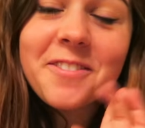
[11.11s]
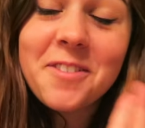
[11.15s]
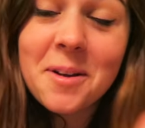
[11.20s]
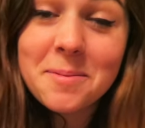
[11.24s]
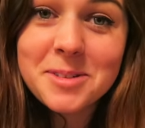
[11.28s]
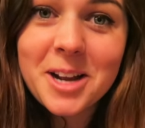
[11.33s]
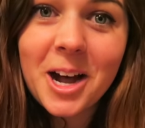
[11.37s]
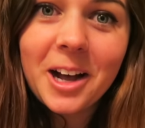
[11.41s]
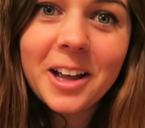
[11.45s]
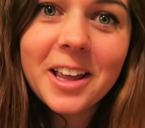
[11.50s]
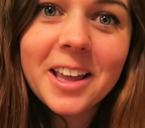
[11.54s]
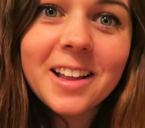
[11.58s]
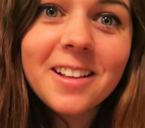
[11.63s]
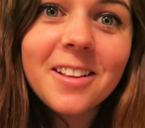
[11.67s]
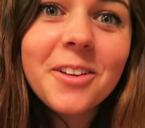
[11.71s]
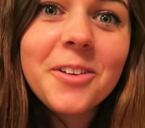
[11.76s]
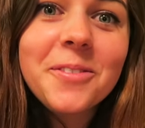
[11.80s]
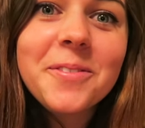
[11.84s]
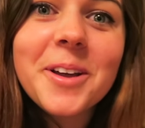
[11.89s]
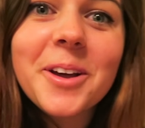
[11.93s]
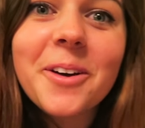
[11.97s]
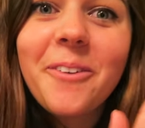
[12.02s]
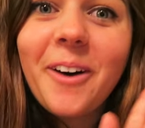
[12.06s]
If I'm talking a
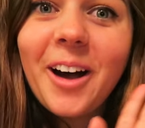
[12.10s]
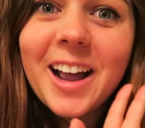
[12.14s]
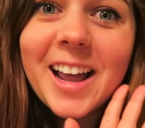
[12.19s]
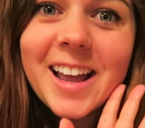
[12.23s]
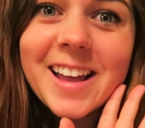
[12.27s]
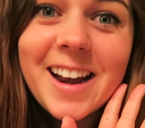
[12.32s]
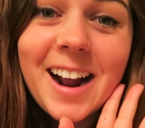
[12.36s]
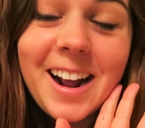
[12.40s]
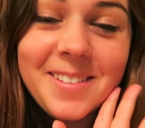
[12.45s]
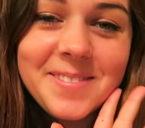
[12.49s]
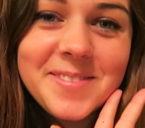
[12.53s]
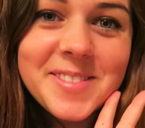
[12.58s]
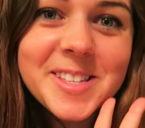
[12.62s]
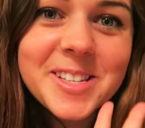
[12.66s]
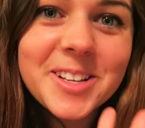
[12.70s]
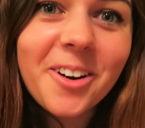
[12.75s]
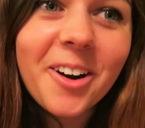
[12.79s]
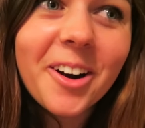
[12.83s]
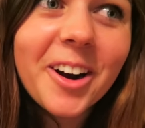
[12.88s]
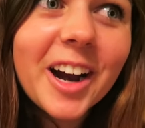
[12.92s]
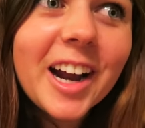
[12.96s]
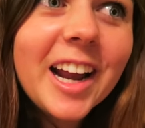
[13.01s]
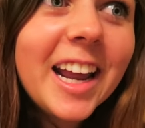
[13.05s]
little bit quiet, I'm
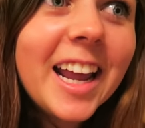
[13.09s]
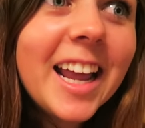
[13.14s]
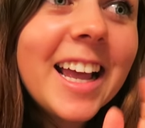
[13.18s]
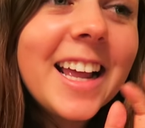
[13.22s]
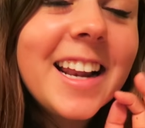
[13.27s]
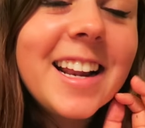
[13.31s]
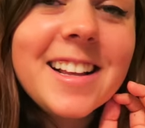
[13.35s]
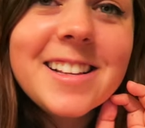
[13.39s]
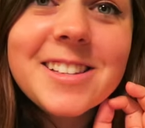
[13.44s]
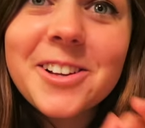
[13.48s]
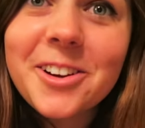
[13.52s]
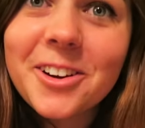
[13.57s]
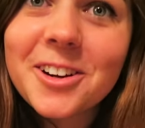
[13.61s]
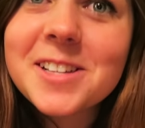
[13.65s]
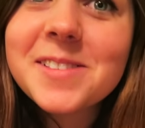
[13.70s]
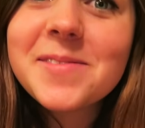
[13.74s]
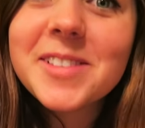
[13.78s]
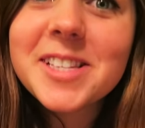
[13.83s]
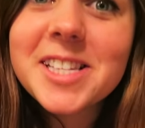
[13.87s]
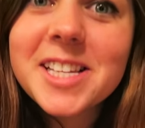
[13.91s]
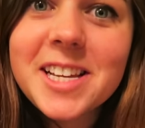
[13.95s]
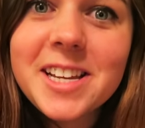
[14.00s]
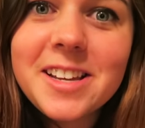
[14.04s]
sorry. It is
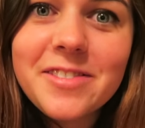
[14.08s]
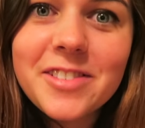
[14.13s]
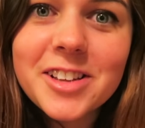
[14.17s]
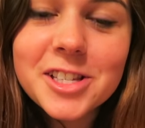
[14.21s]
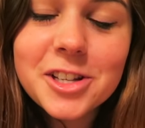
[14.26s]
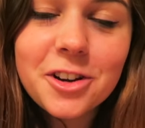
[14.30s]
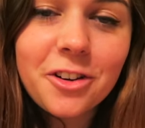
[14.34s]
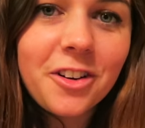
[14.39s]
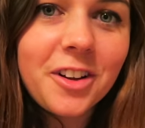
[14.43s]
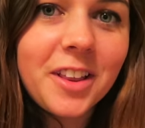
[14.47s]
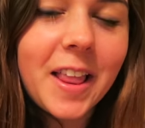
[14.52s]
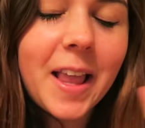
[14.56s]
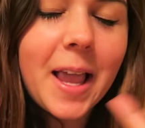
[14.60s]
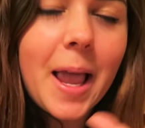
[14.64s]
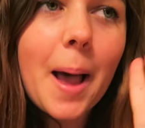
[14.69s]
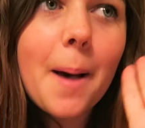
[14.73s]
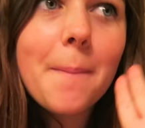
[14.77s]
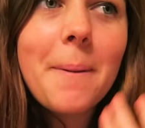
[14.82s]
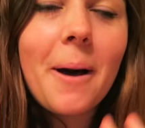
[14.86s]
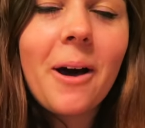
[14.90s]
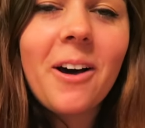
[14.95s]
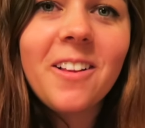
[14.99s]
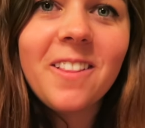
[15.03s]
Christmas Eve. It's currently
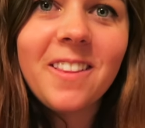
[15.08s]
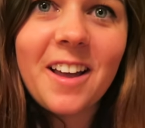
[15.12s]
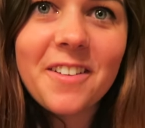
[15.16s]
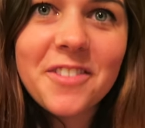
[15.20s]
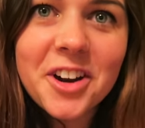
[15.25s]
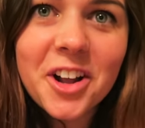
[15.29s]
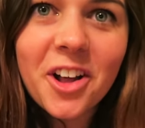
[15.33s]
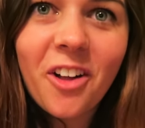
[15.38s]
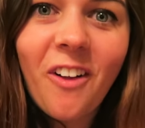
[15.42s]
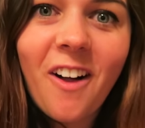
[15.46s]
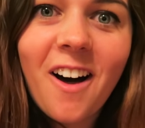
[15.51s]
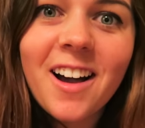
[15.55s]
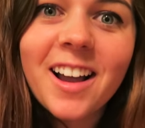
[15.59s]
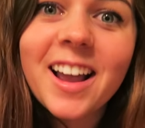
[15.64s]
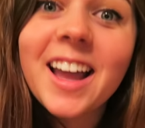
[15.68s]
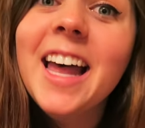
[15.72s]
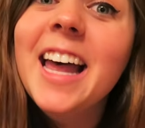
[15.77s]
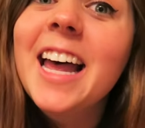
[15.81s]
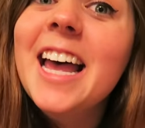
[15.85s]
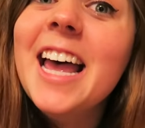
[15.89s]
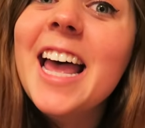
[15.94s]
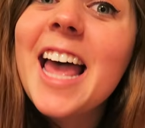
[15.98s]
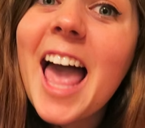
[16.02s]
about eleven o'clock
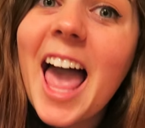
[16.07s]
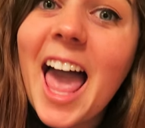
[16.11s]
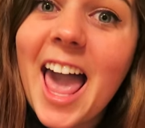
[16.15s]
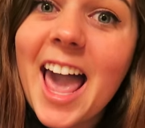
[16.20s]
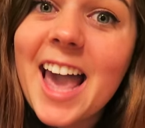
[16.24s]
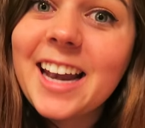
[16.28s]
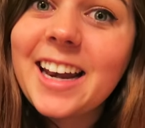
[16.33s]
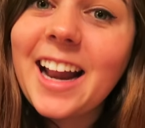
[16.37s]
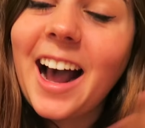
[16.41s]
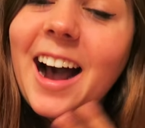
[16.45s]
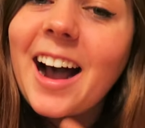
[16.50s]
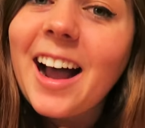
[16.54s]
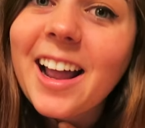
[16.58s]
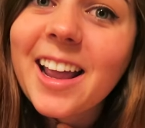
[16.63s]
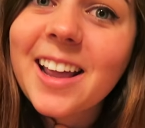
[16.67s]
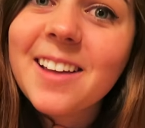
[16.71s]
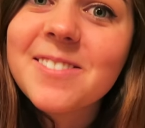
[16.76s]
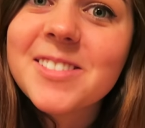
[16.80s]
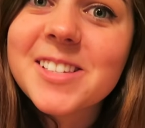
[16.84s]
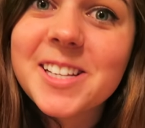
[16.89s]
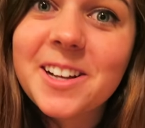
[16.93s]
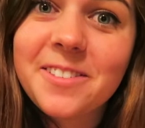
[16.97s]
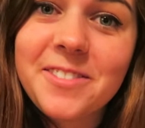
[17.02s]
and I
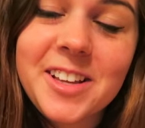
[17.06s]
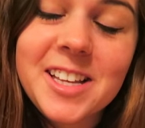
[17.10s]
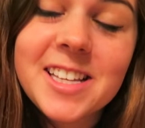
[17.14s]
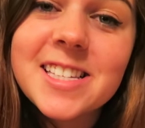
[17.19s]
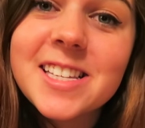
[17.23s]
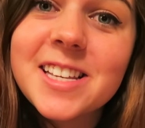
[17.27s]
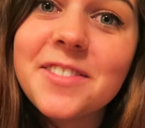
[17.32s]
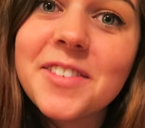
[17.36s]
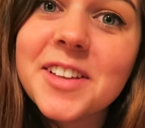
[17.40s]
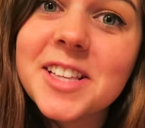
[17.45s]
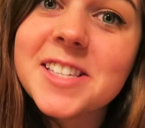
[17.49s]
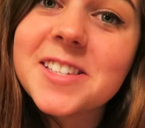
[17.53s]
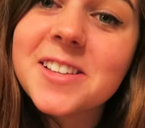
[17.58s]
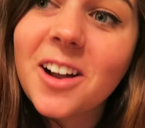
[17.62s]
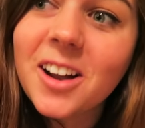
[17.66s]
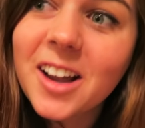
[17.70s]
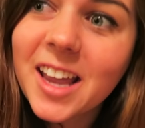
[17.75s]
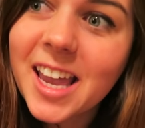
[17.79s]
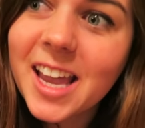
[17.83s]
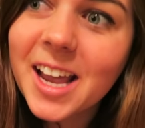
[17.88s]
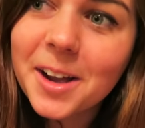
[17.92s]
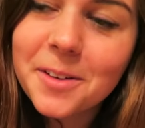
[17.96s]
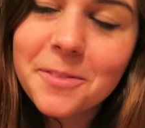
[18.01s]
am stuffing Steven's
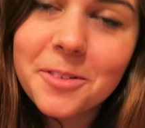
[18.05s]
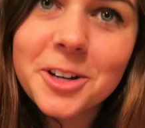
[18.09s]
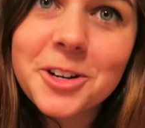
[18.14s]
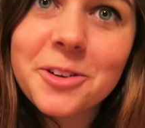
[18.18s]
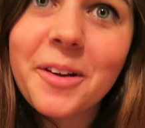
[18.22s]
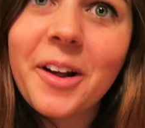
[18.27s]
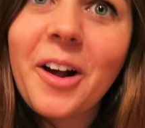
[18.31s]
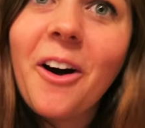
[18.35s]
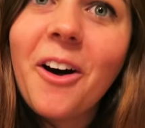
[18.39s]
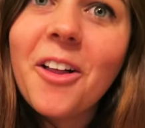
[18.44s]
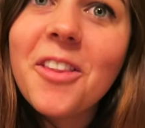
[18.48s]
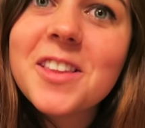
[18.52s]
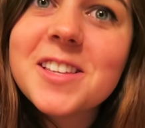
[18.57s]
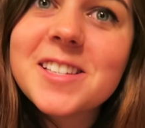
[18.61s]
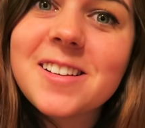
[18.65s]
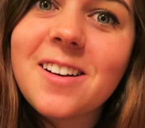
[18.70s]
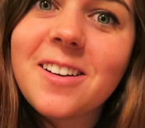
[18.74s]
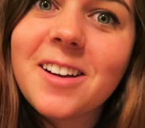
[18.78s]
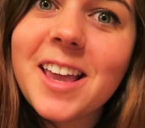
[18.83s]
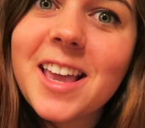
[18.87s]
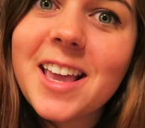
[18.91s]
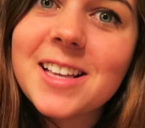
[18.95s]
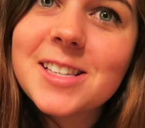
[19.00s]
stocking and we're doing all the
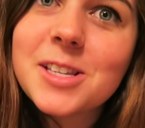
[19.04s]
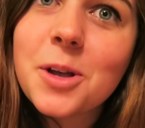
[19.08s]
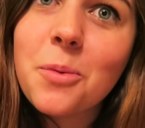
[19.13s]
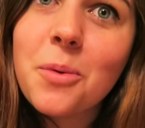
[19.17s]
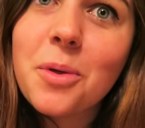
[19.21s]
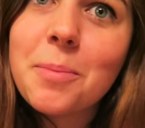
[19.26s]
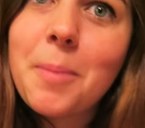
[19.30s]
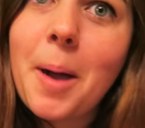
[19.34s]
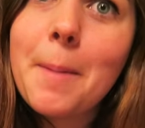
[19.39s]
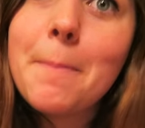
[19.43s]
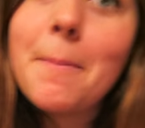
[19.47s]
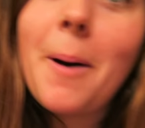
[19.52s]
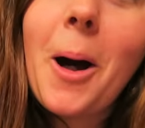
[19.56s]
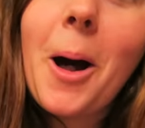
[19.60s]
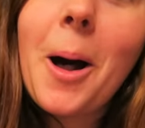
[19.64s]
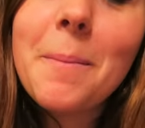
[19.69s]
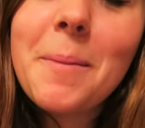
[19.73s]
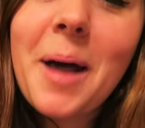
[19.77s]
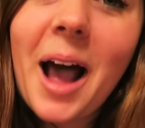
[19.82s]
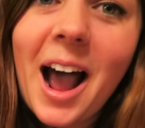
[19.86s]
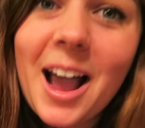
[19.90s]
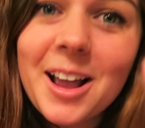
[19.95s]
stockings with my mom.